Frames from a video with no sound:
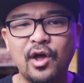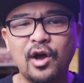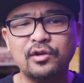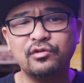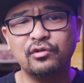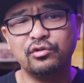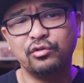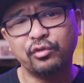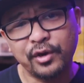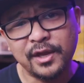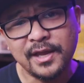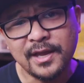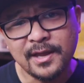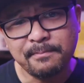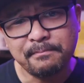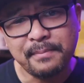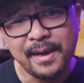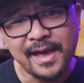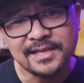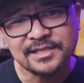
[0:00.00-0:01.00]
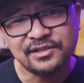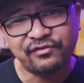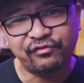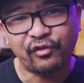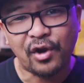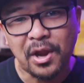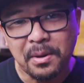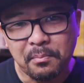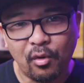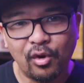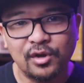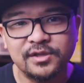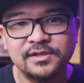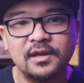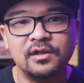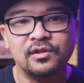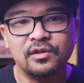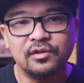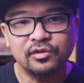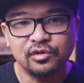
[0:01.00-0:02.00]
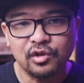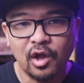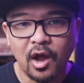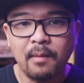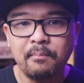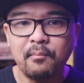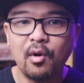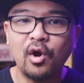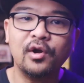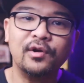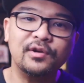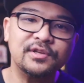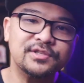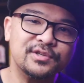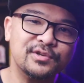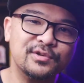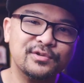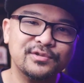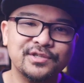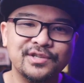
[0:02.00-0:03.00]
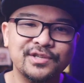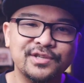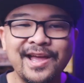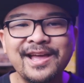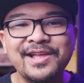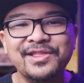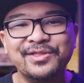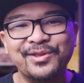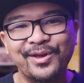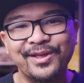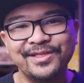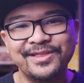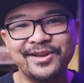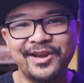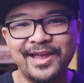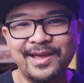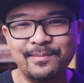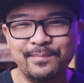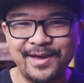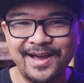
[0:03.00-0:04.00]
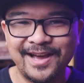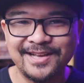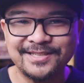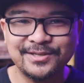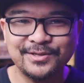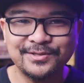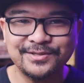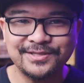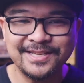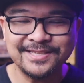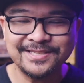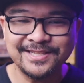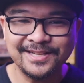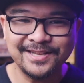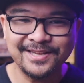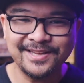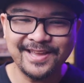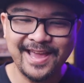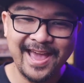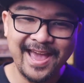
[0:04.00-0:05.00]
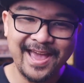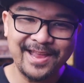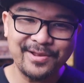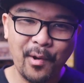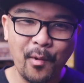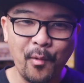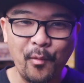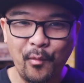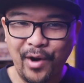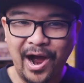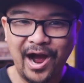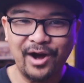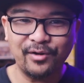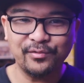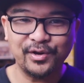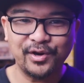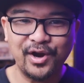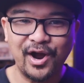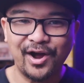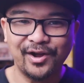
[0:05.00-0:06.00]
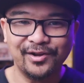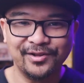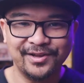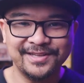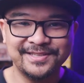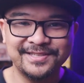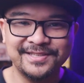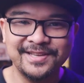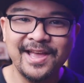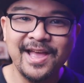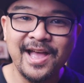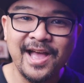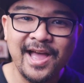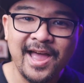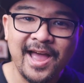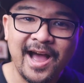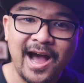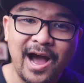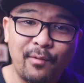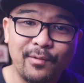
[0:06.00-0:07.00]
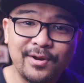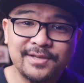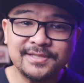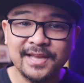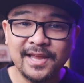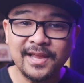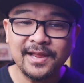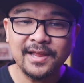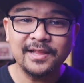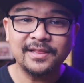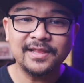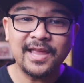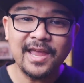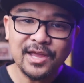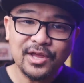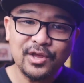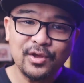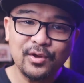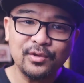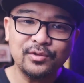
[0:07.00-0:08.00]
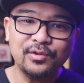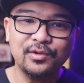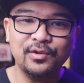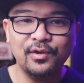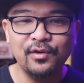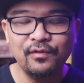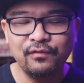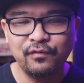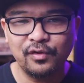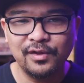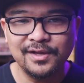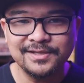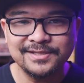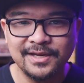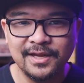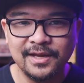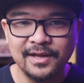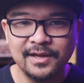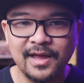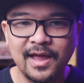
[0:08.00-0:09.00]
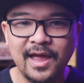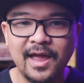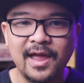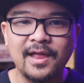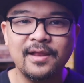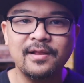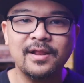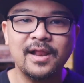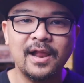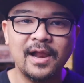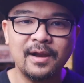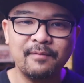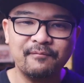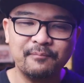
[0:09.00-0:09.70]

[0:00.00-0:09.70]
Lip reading: unlock the 3 best frameworks that top marketers use to hit their KPIs consistently and wow their colleagues. I want to say thank you to you for listening and